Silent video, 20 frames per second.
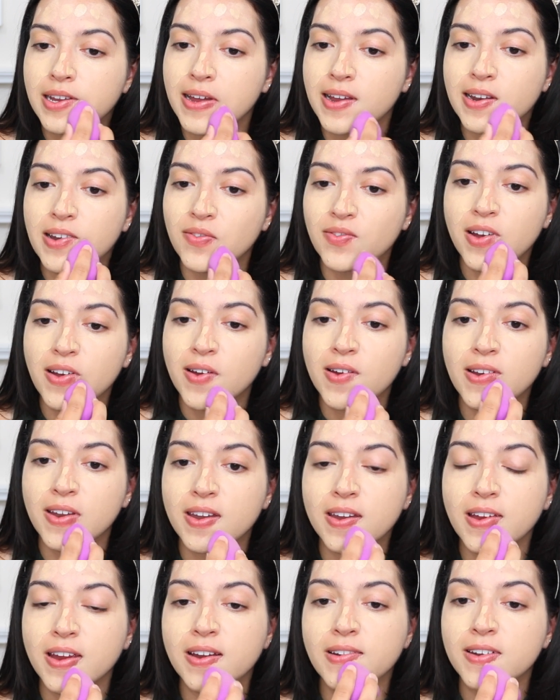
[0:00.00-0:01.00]
and if I
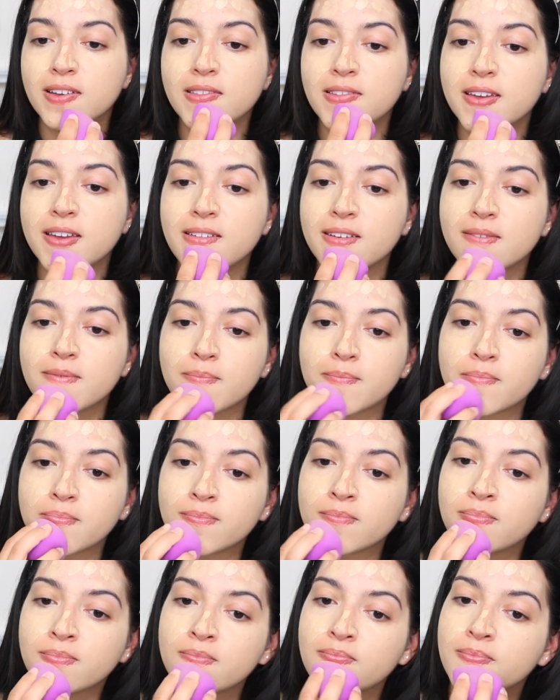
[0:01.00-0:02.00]
couldn't handle it,
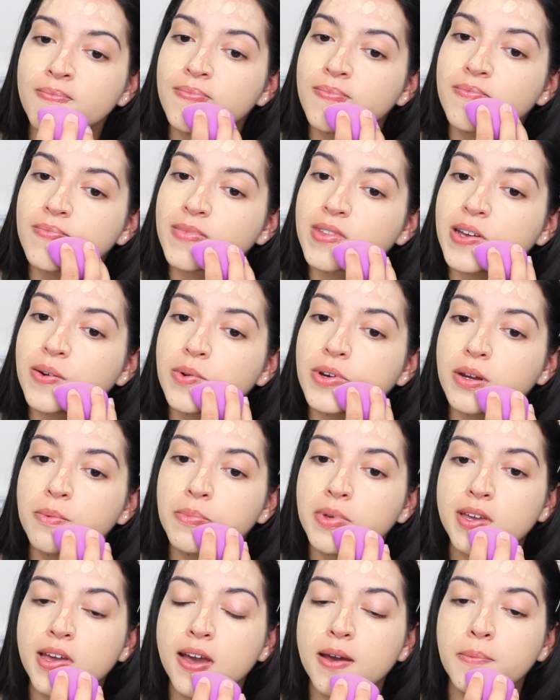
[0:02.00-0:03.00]
it wouldn't
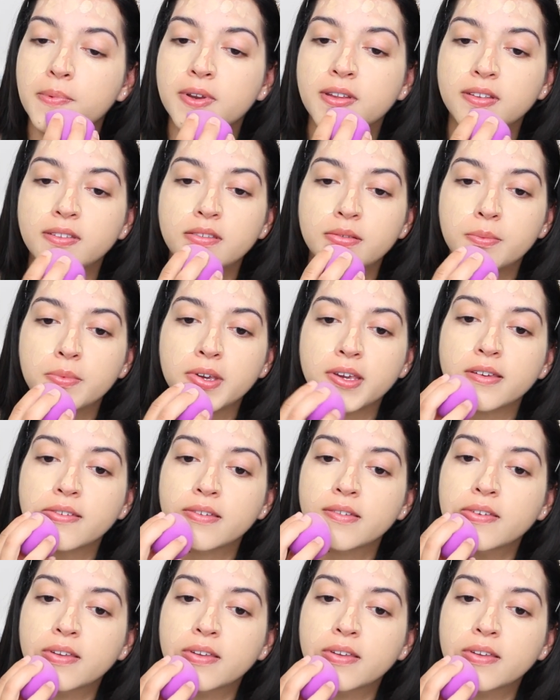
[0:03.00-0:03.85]
be happening to me.